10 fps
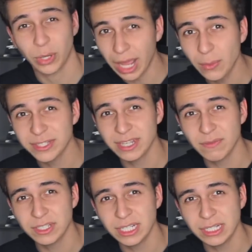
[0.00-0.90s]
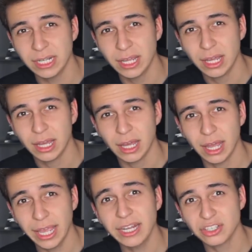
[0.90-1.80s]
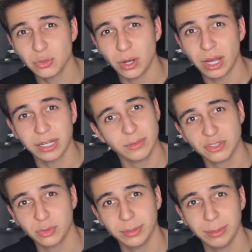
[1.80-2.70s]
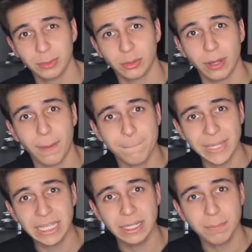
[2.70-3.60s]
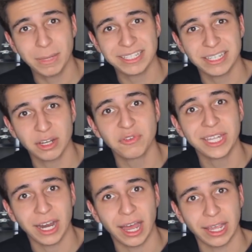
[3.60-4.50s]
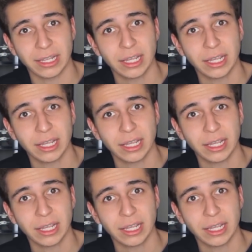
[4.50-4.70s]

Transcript: When I was 17, I had a squad. It was three people: me, myself, and I.